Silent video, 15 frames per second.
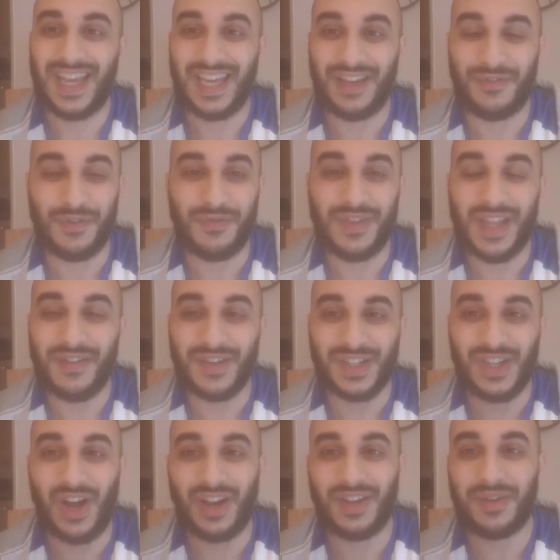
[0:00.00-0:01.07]
if you've never
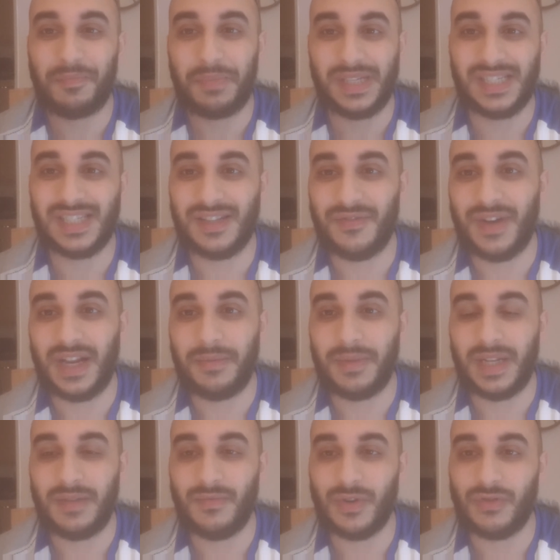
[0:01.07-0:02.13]
done business
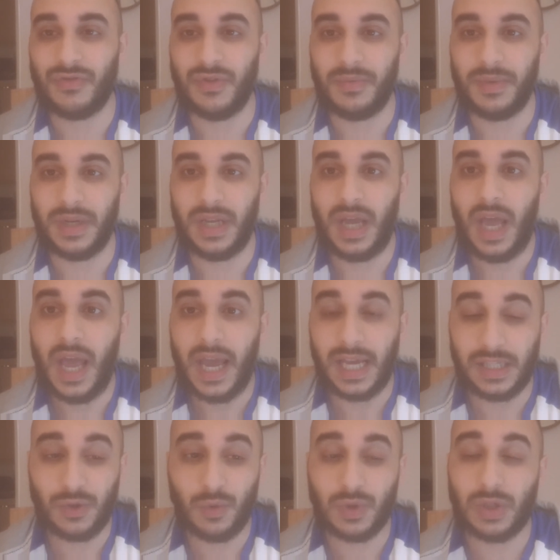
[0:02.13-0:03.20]
development in recruitment.
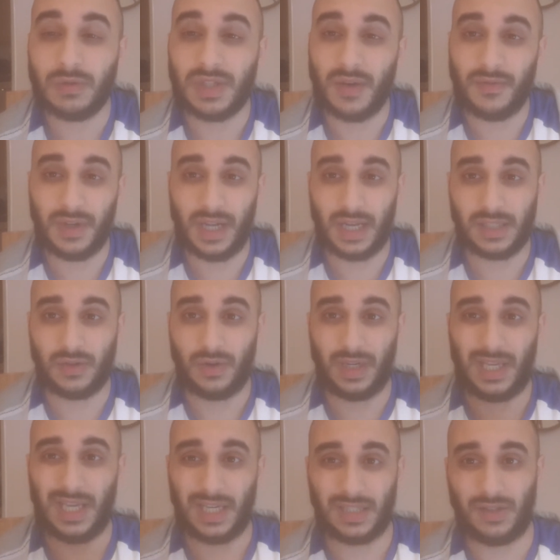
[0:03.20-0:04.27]
It's also something that's going to
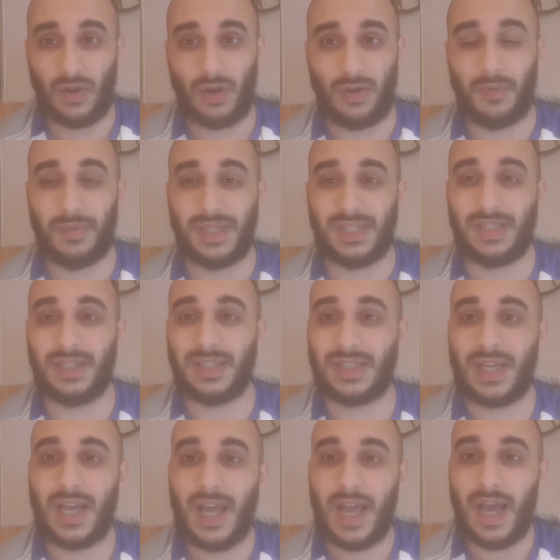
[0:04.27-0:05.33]
kickstart your business.
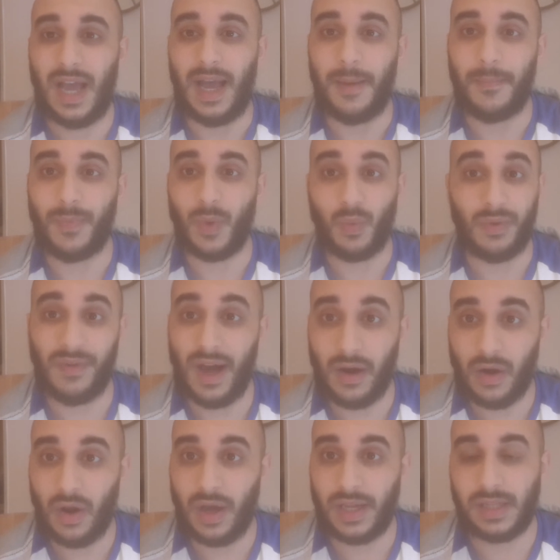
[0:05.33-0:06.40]
Without
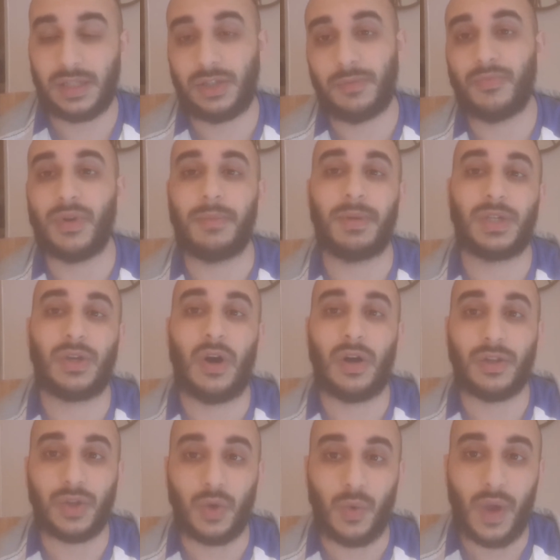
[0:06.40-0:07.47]
clients, you pretty much
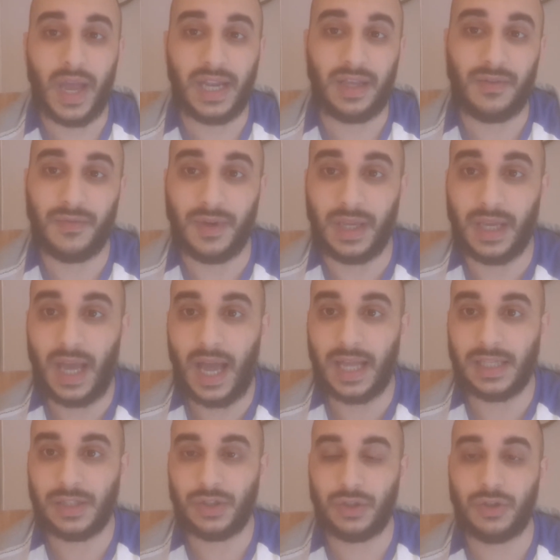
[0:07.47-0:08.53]
can't do anything,
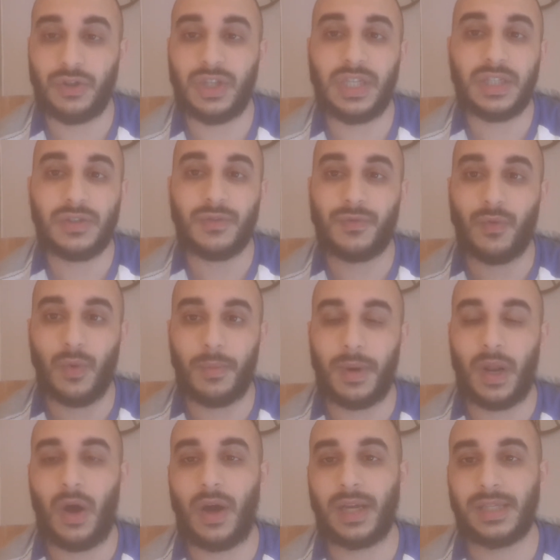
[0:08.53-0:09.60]
and you need to
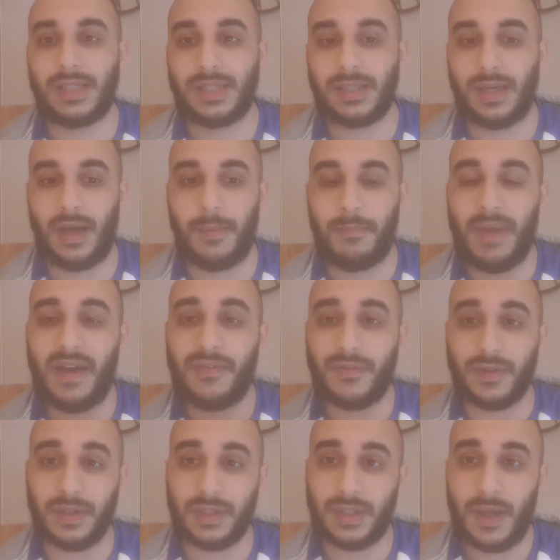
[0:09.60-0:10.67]
formalize a
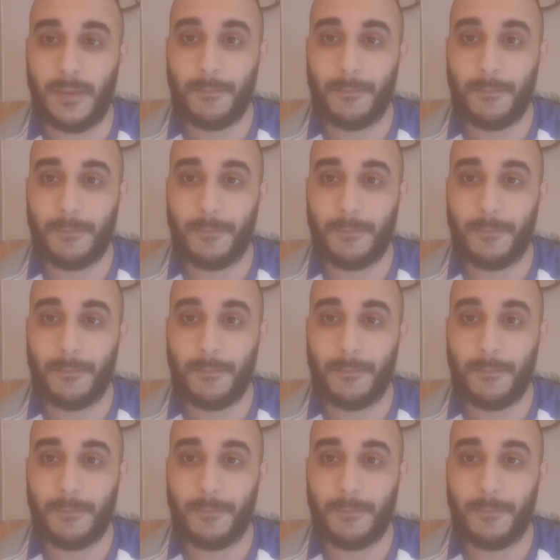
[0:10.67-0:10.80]
method